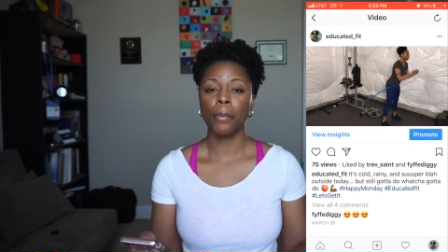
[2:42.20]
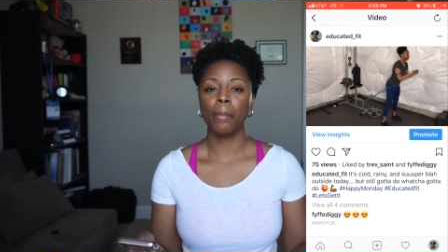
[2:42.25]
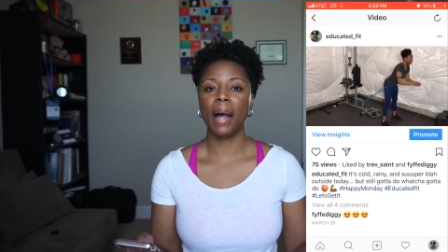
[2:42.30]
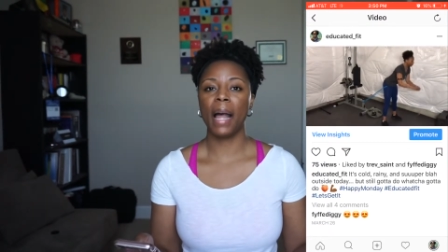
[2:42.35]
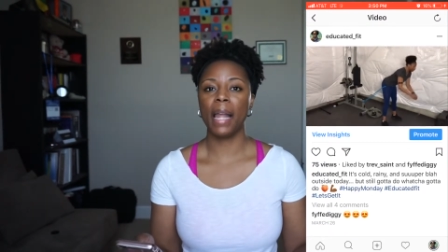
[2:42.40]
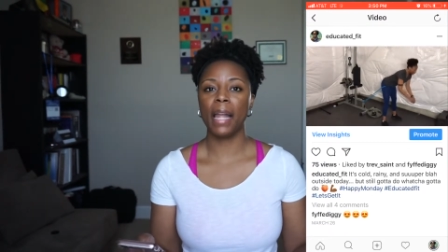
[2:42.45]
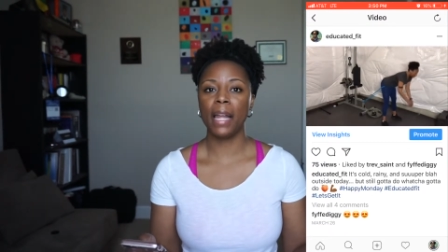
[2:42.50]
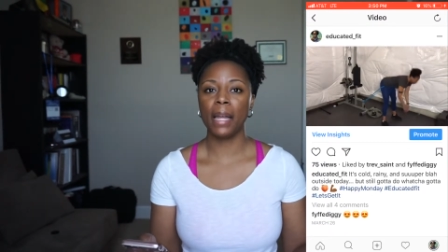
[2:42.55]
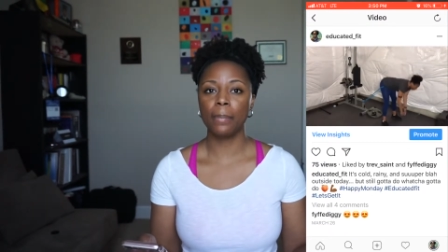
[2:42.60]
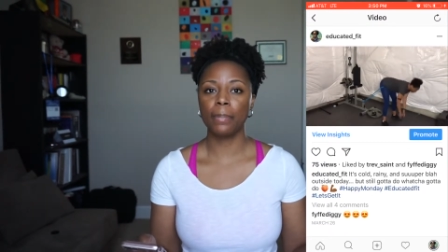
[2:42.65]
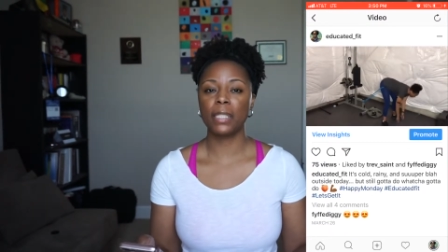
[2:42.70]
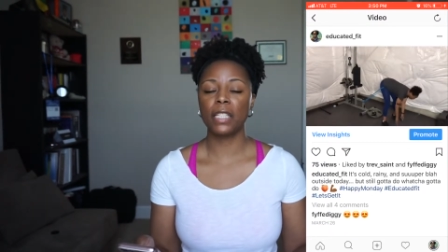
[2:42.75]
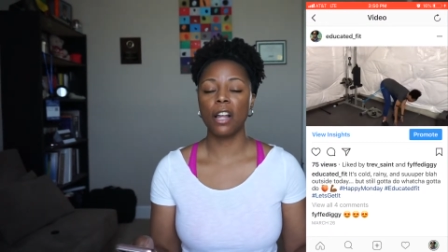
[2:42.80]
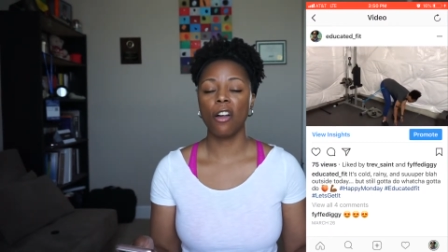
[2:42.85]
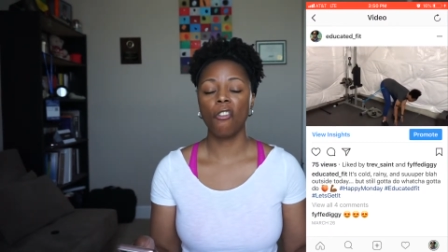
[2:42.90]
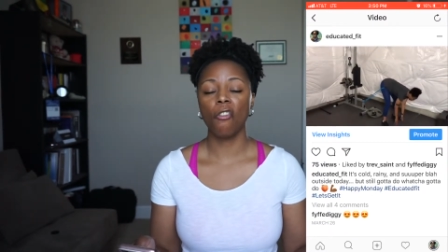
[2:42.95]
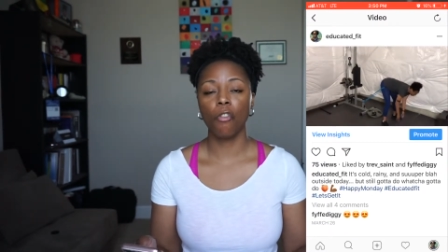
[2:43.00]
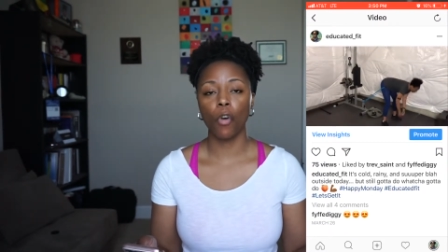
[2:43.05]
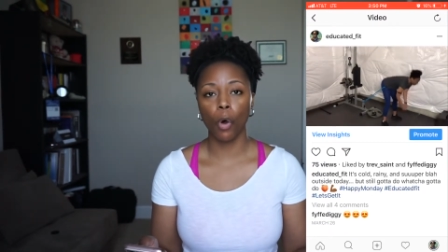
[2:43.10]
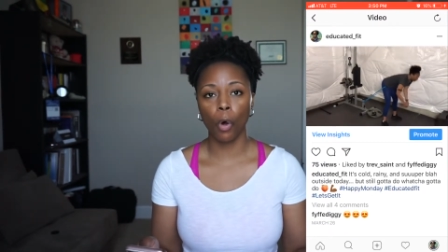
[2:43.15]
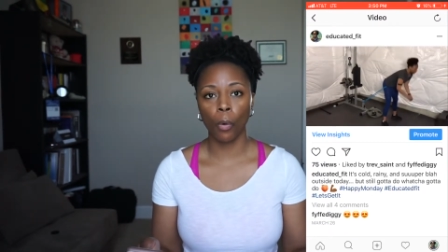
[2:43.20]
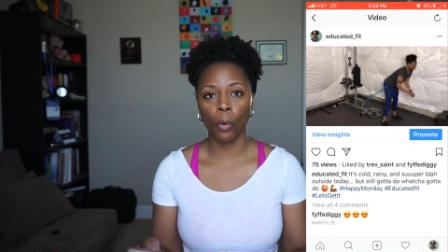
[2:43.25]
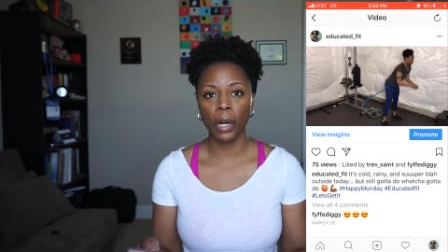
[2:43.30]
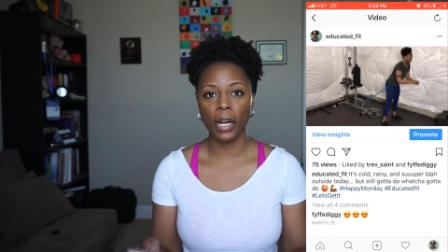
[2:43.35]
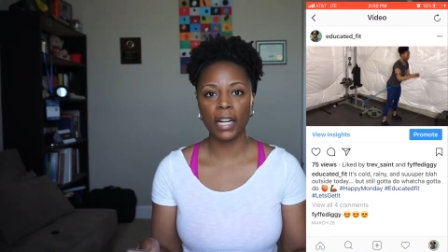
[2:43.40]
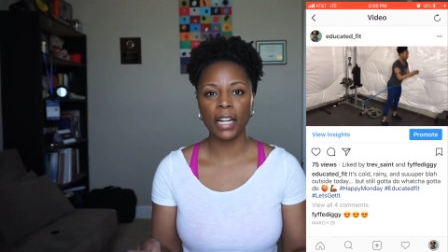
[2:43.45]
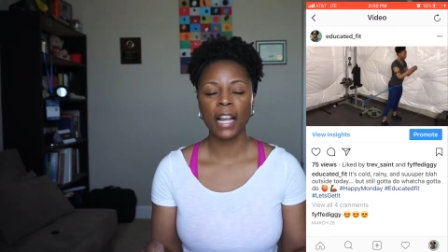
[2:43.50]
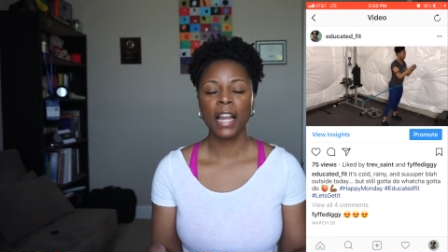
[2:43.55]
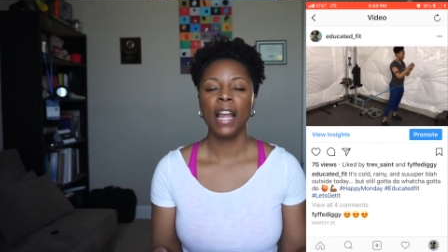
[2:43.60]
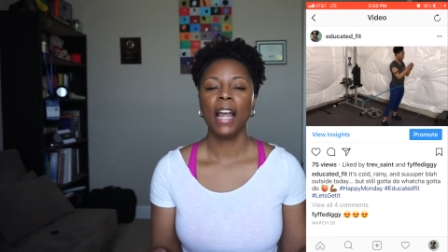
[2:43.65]
my hips
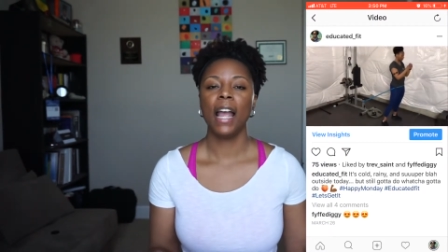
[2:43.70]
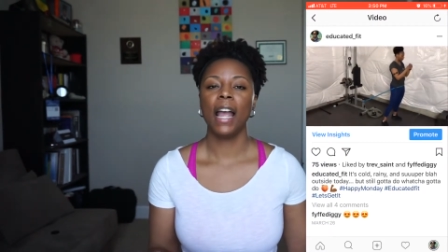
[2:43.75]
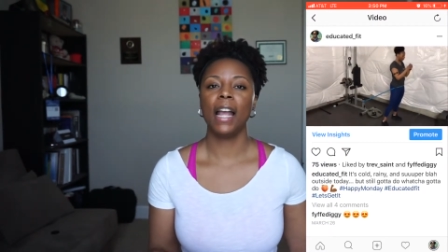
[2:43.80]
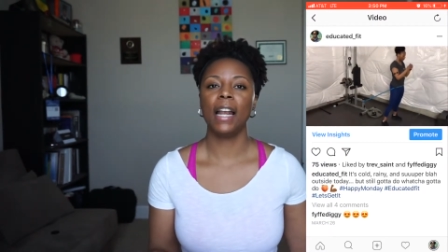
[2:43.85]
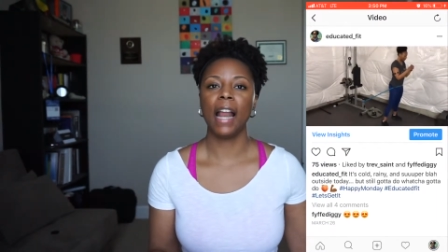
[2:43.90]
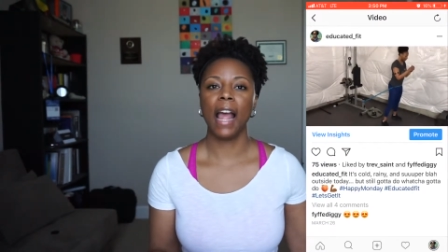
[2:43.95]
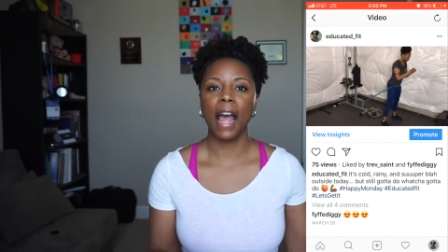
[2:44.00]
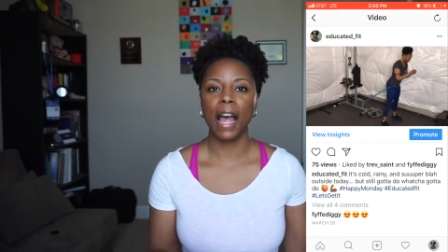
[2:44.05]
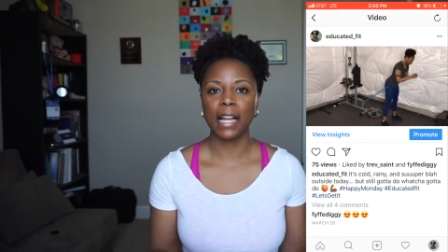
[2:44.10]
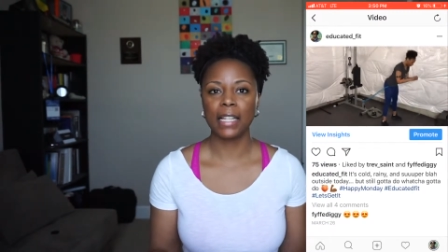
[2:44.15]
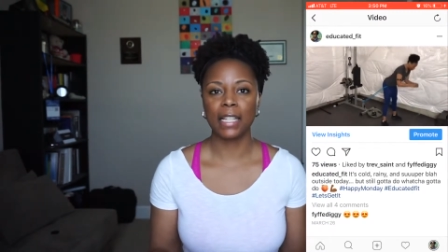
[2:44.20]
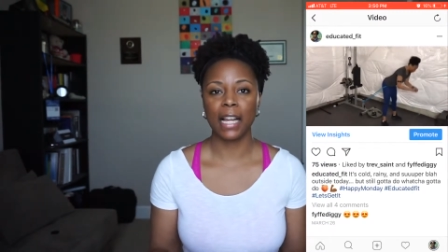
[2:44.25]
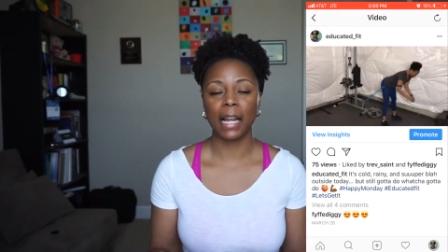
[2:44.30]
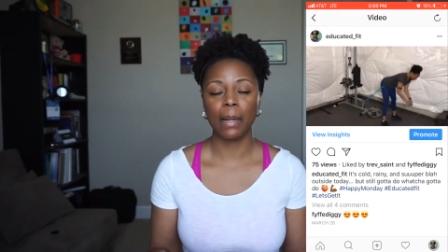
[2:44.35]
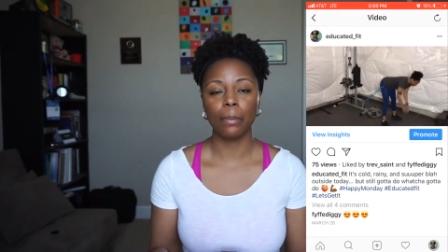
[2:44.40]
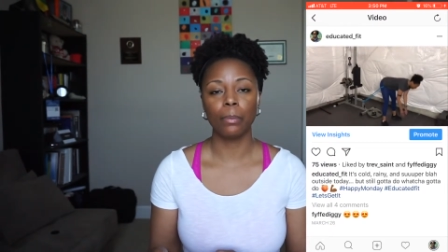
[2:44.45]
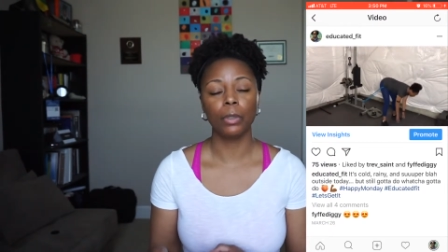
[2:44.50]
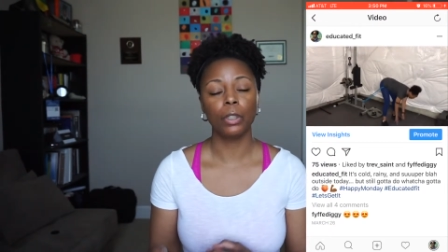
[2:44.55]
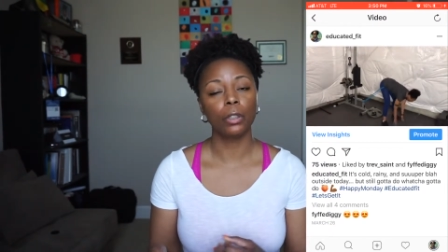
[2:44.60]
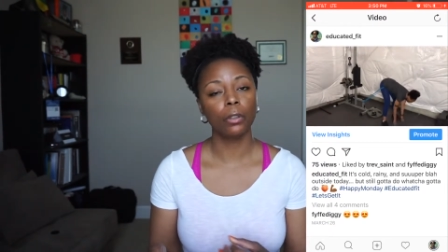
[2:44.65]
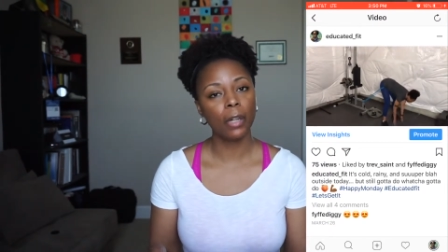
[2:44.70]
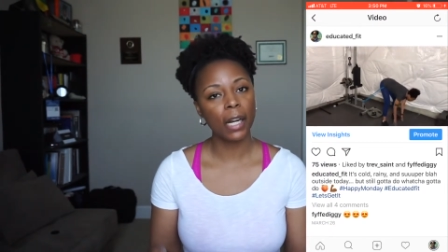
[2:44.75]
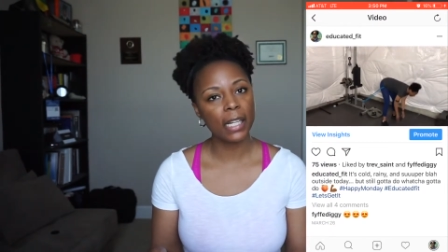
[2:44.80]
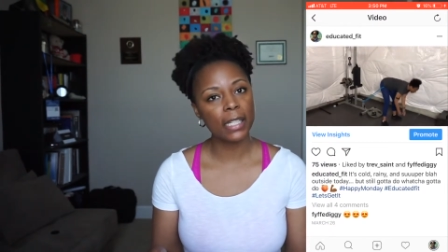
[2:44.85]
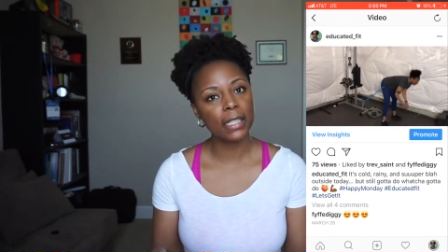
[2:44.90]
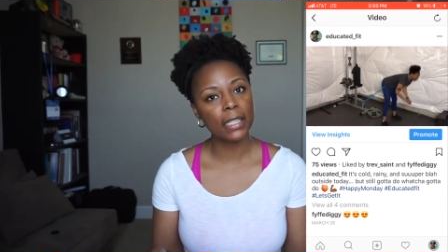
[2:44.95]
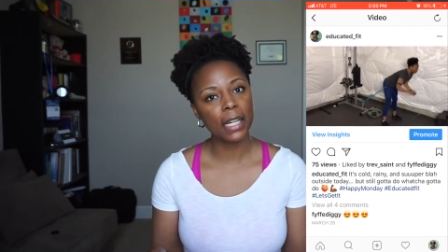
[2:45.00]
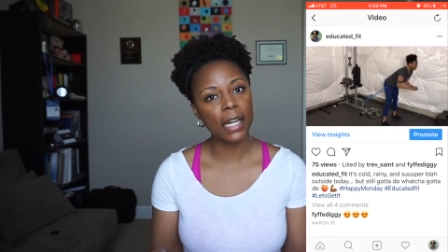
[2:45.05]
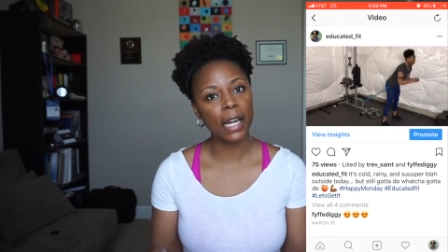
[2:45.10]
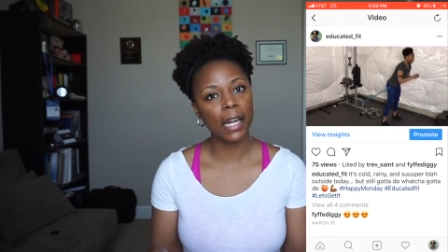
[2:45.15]
forward, and as I'm
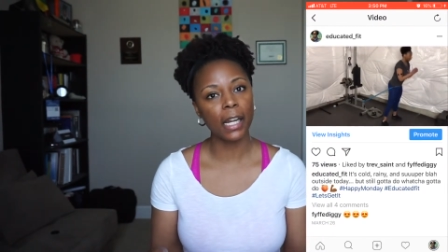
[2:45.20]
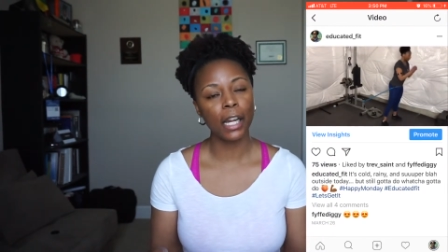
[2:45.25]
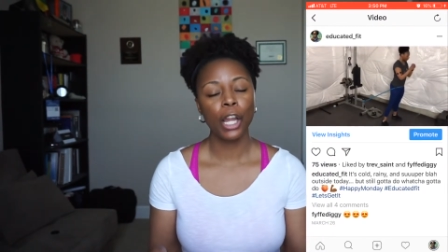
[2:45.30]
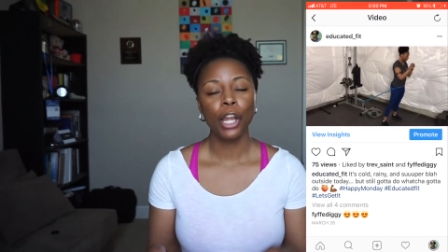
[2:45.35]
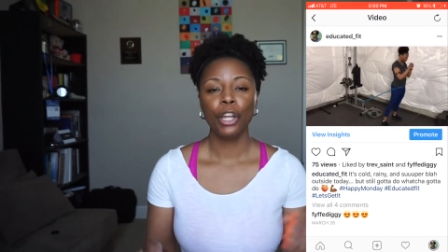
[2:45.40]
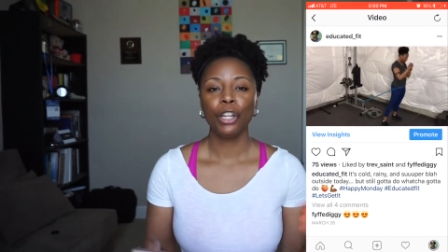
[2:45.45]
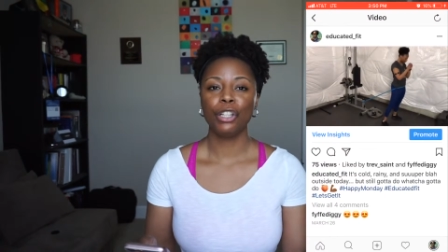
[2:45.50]
thrusting,